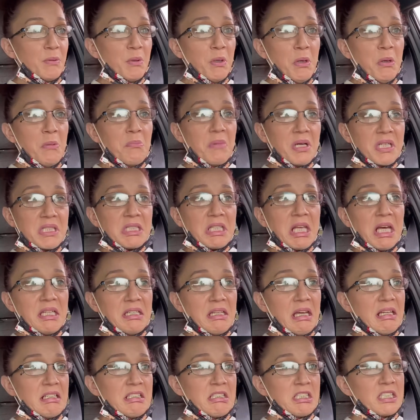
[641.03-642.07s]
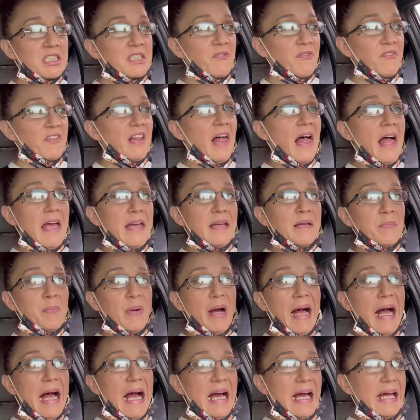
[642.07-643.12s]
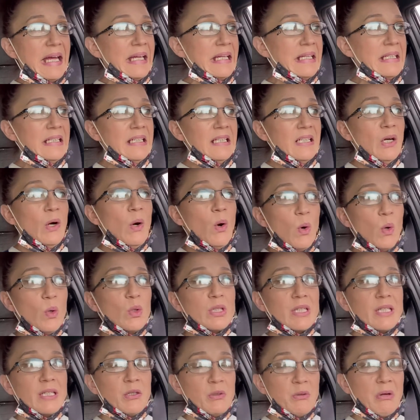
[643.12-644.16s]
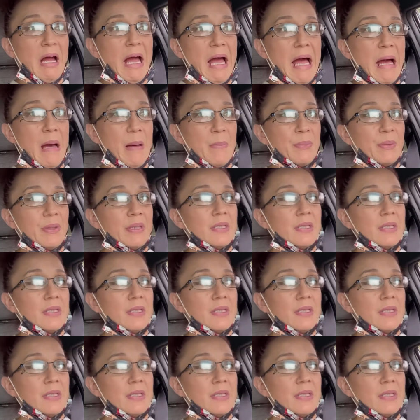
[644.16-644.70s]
My Sunday's just flying by. Holy crap.